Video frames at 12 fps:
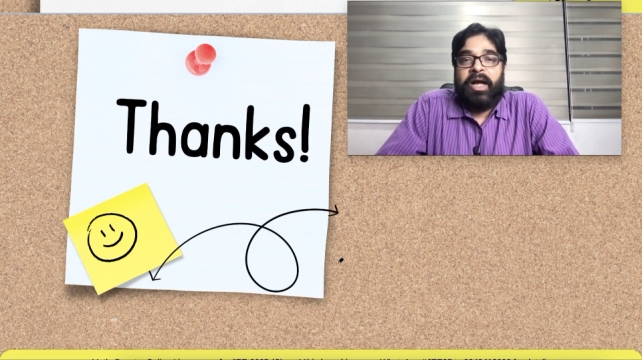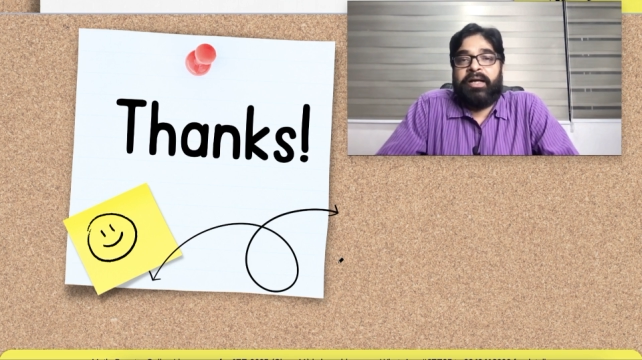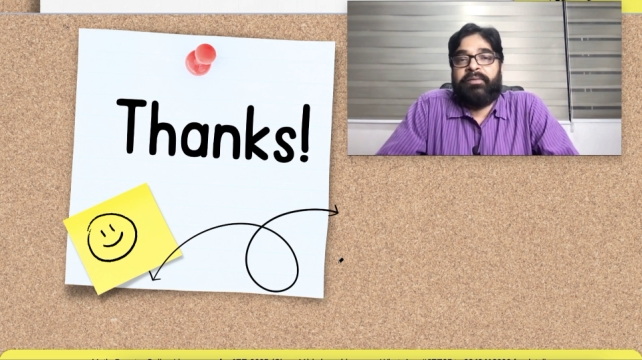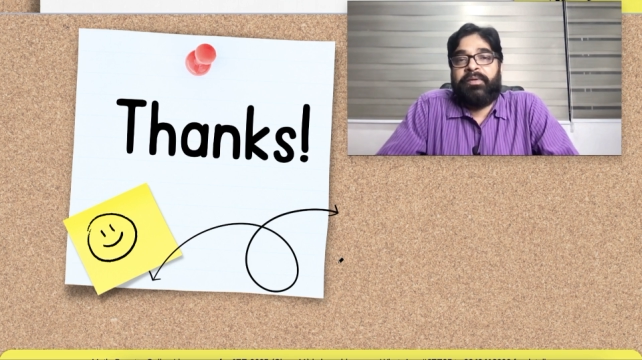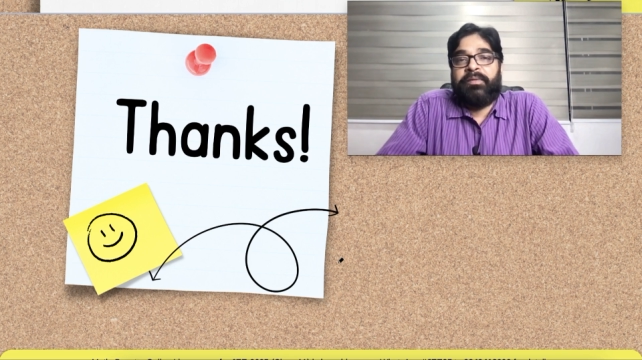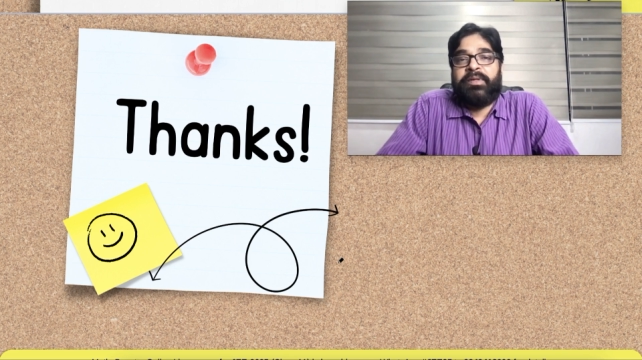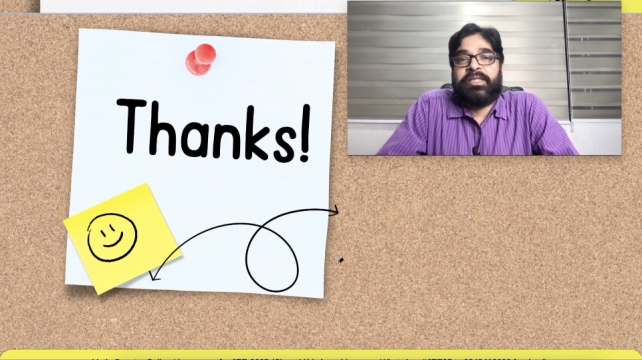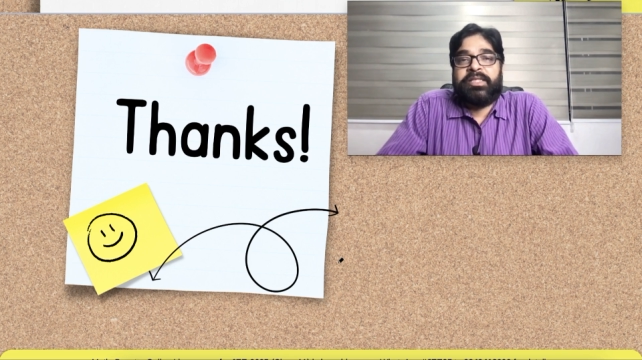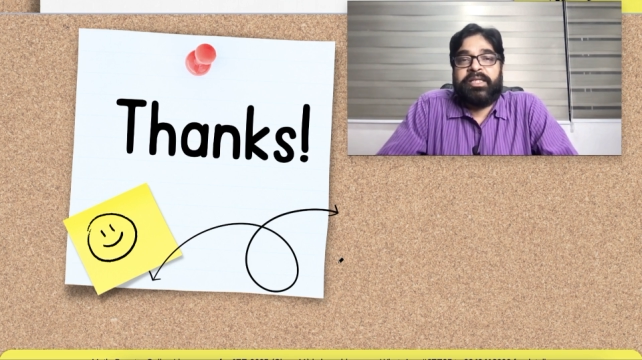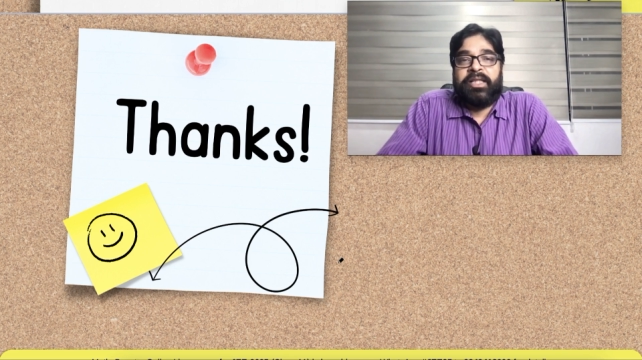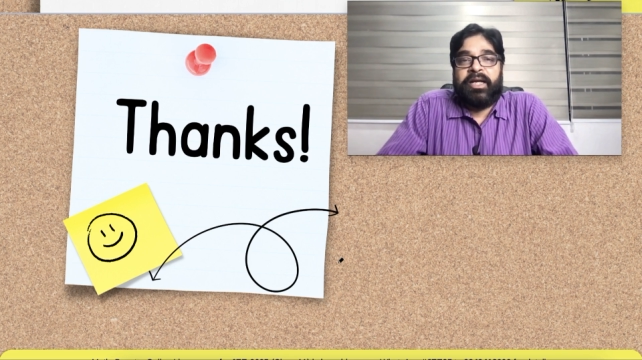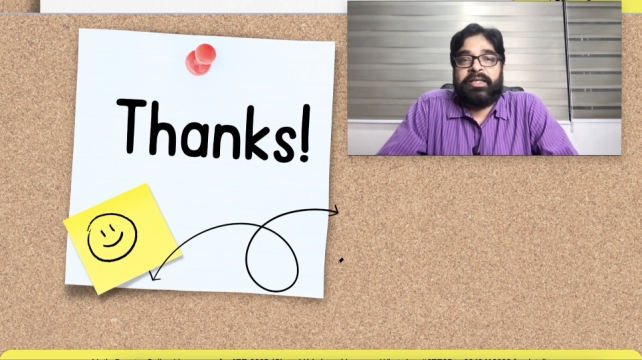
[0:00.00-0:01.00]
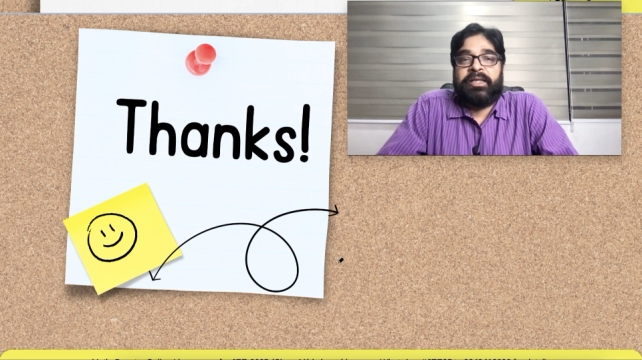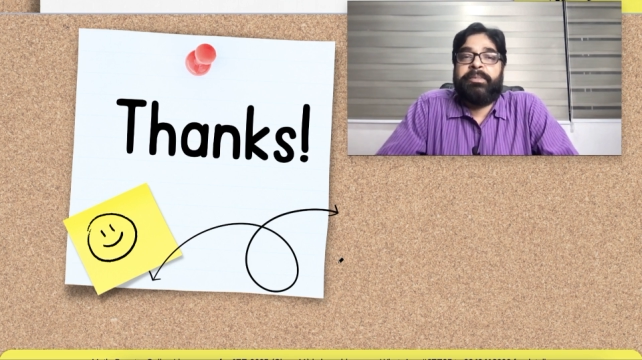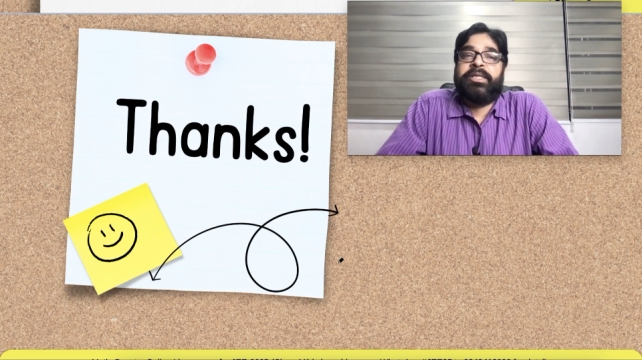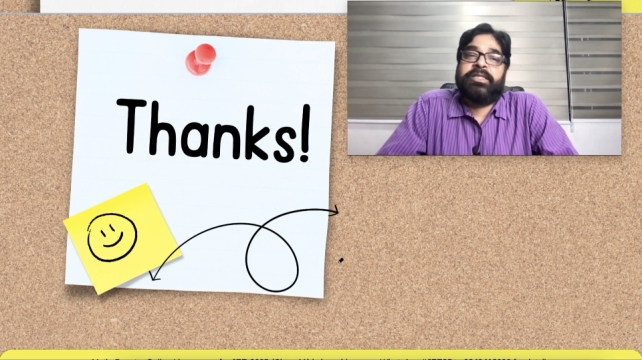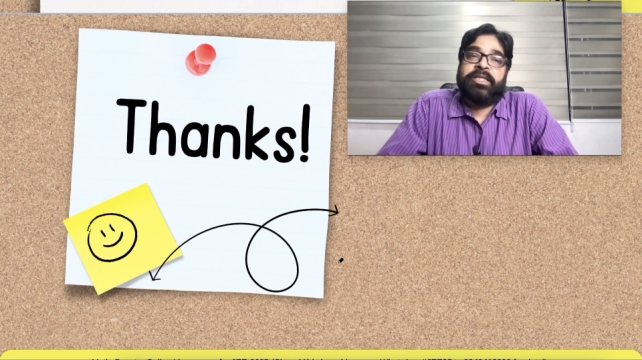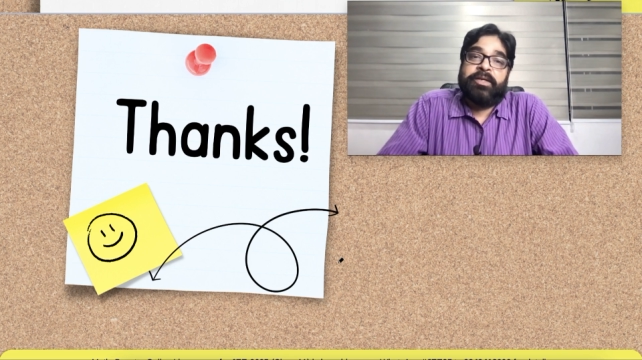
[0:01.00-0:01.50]
and we will see that
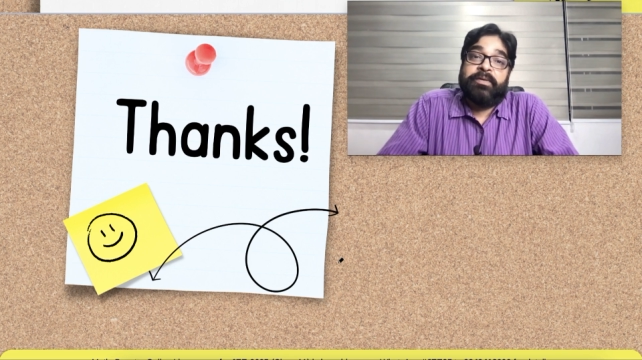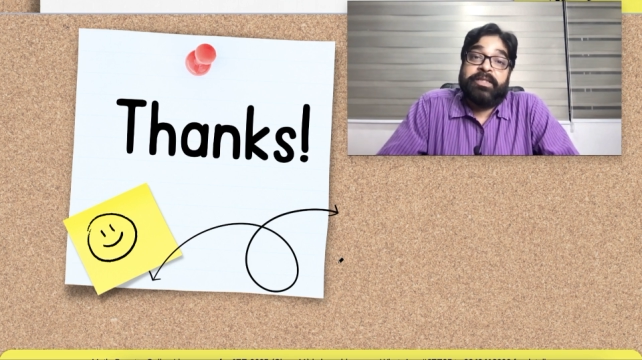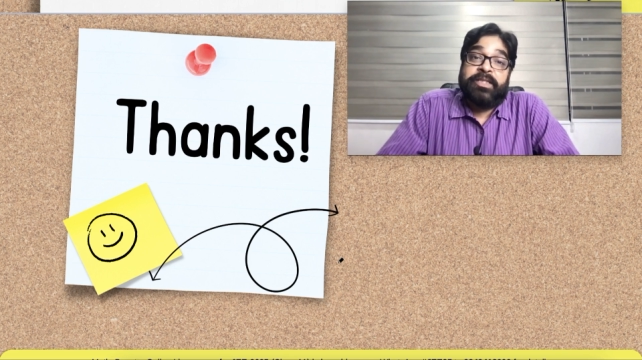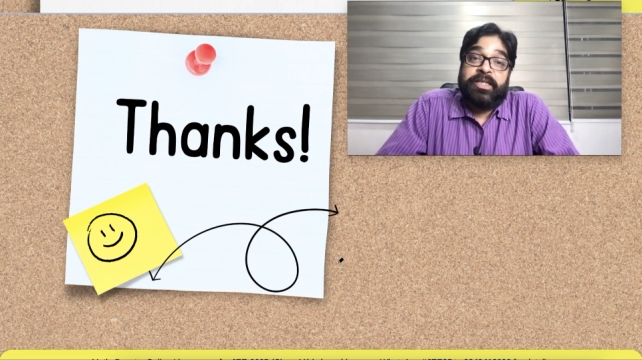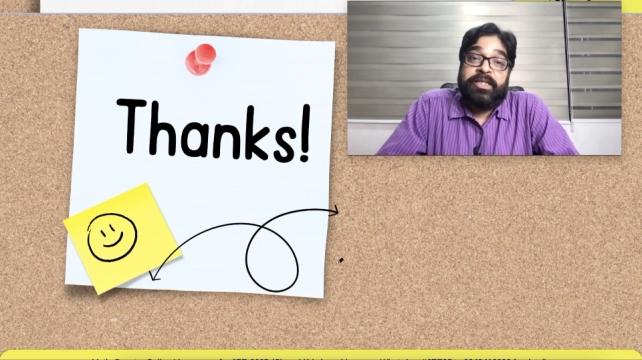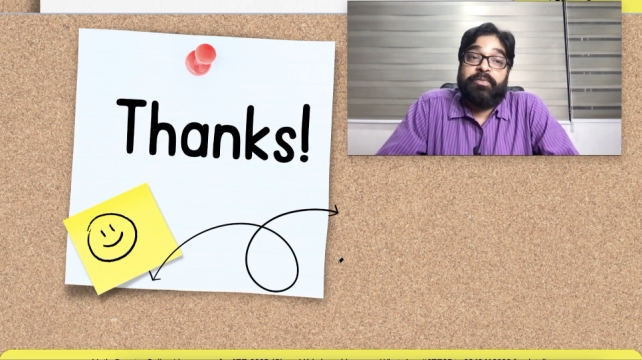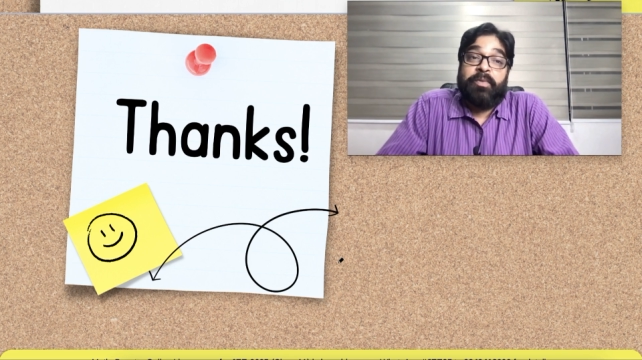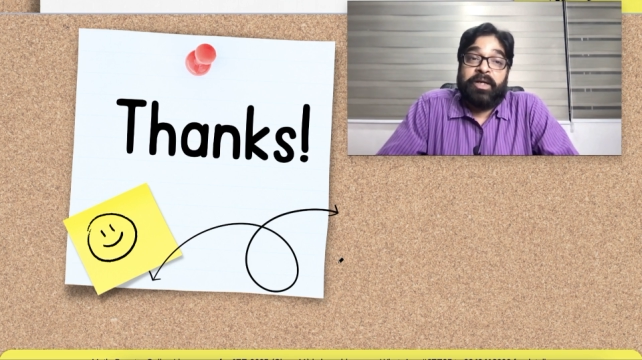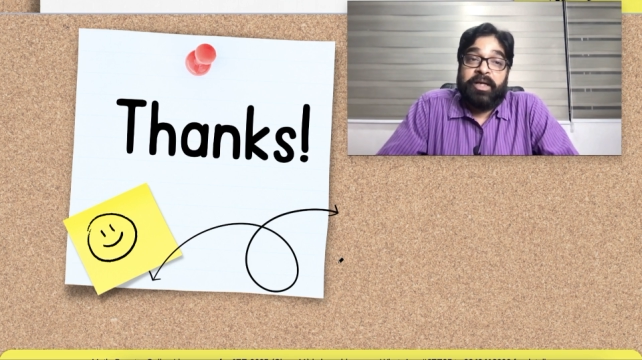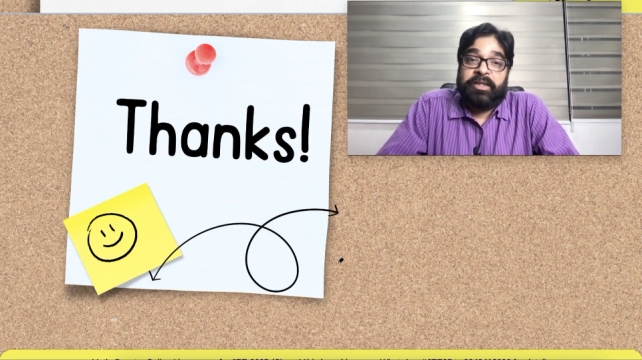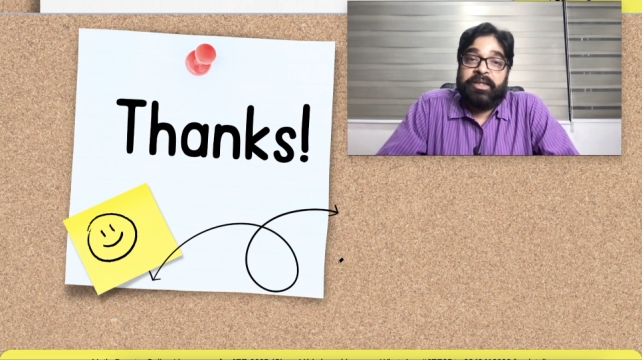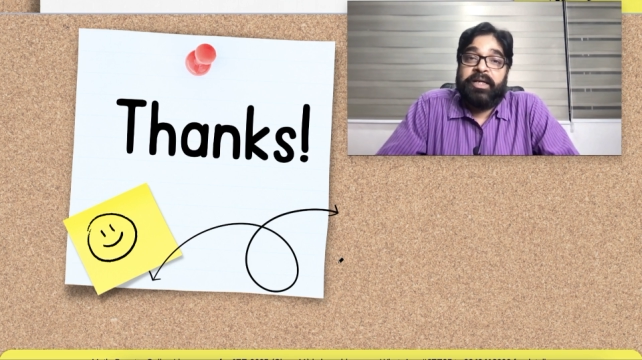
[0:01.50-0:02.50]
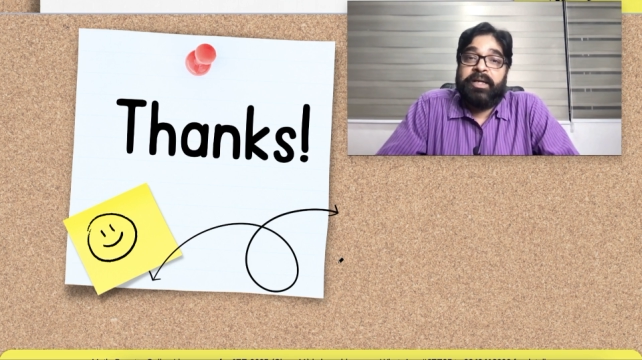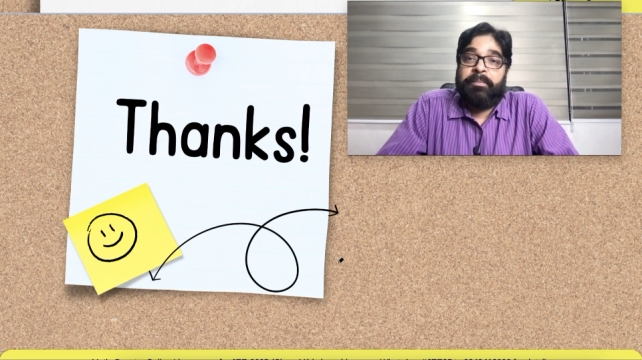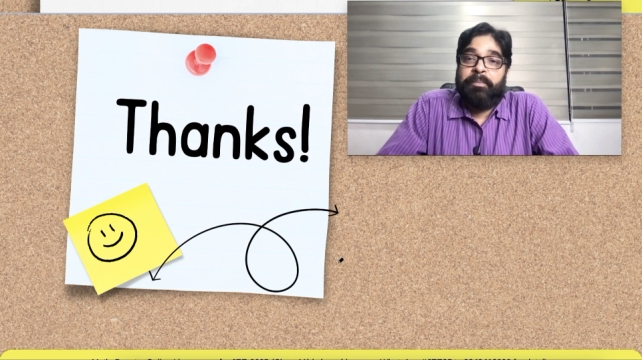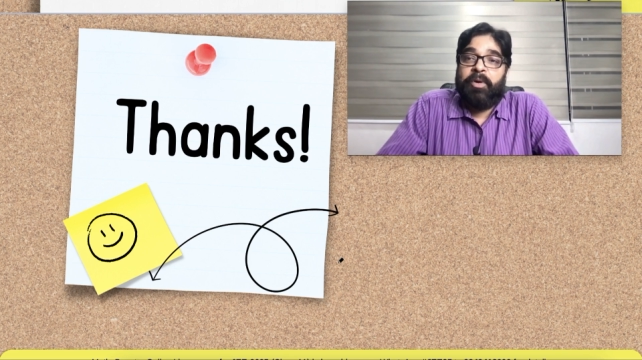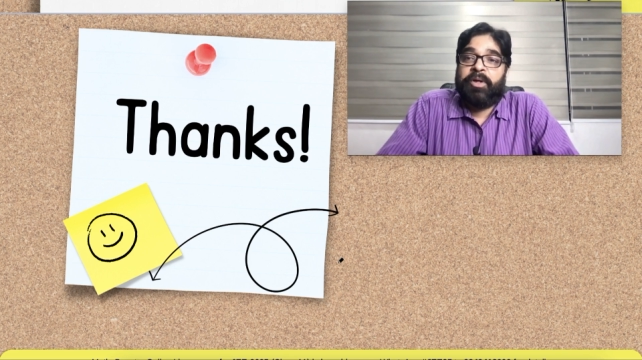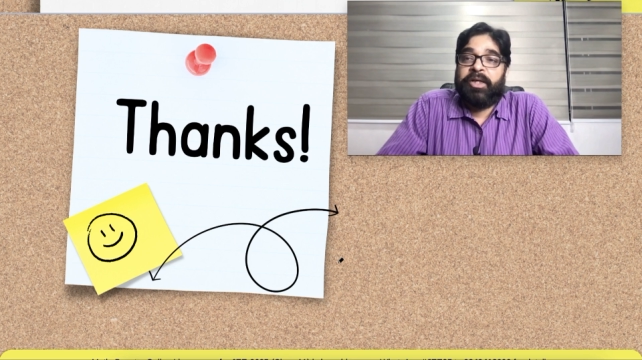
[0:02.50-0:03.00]
in sequence series what are the
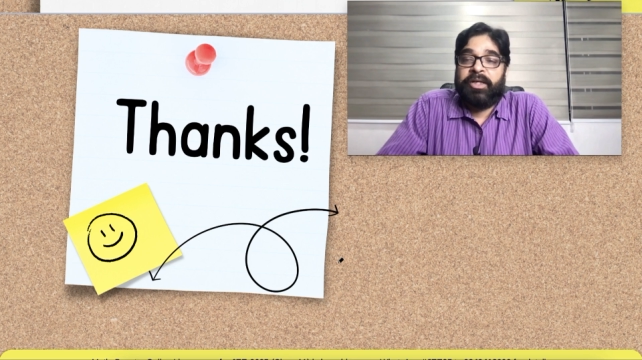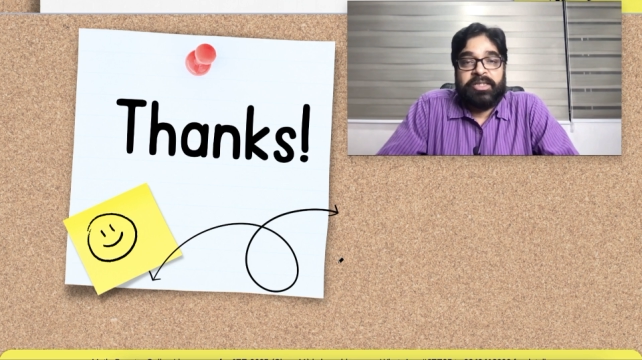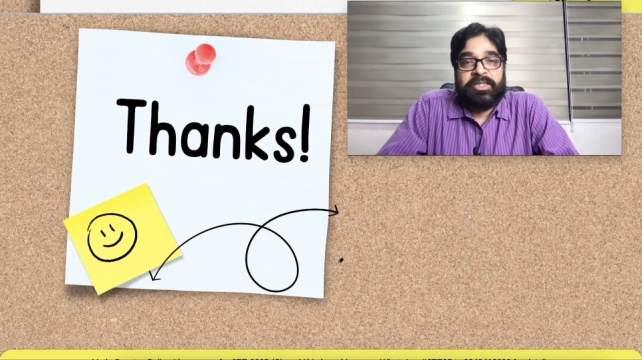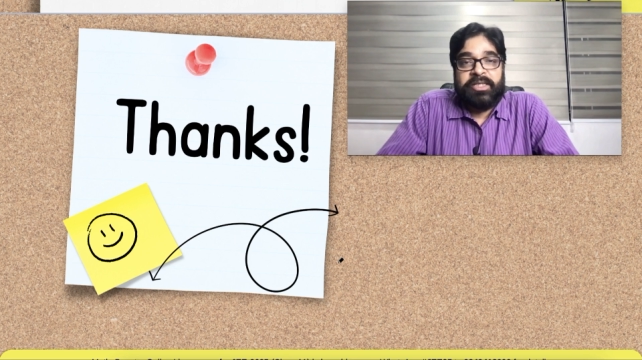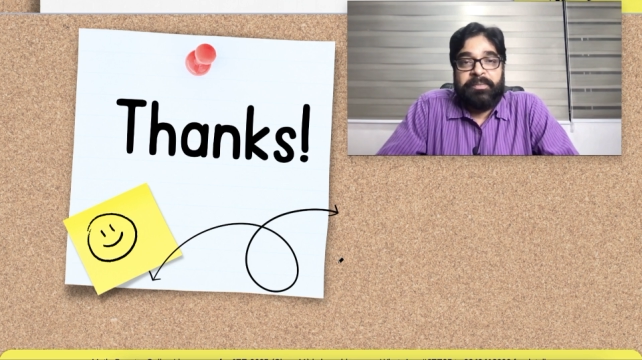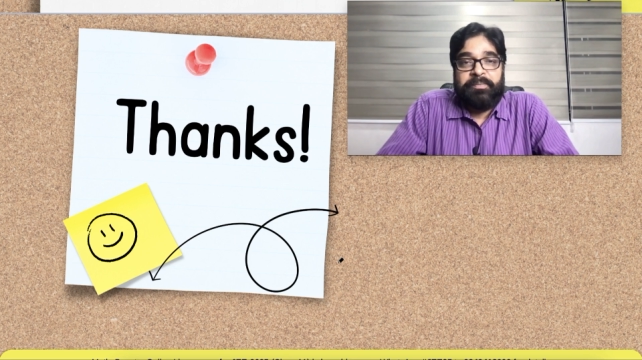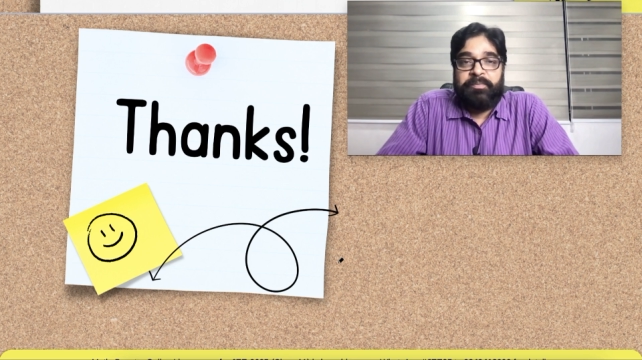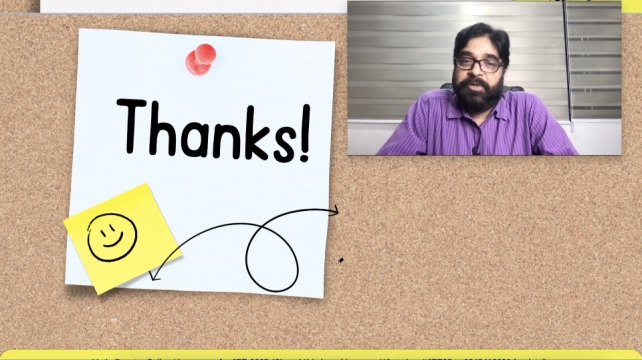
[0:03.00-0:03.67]
important concept